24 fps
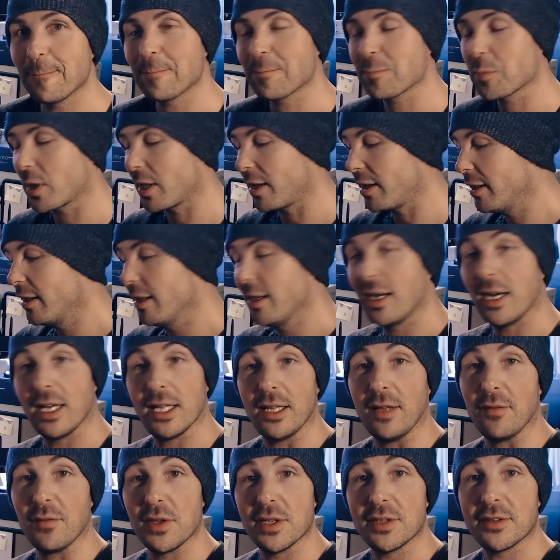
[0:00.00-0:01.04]
Okay, I
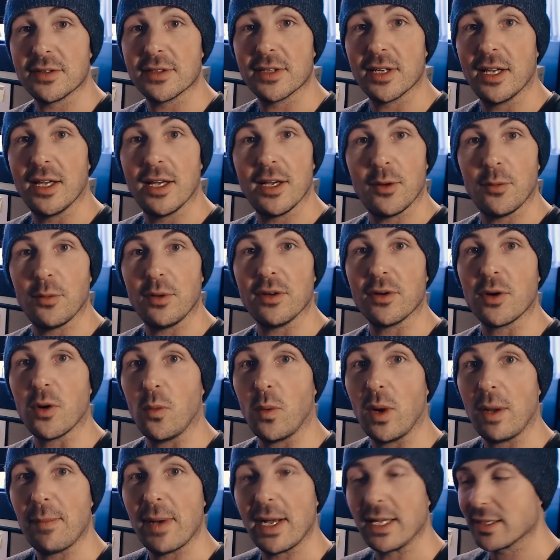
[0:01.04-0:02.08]
love this. We go
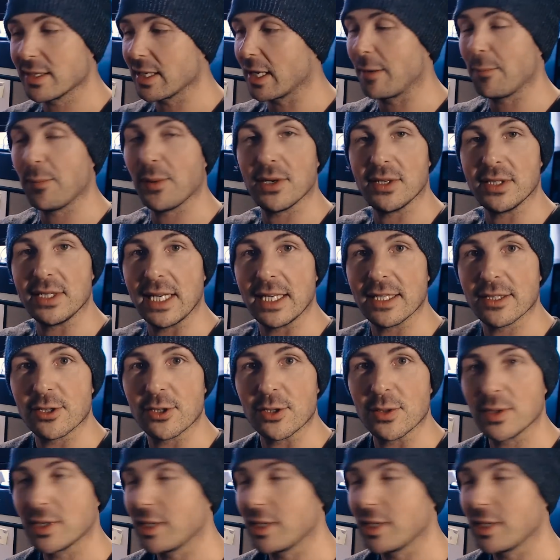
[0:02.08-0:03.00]
way back. It's like a pair of dance shoes. I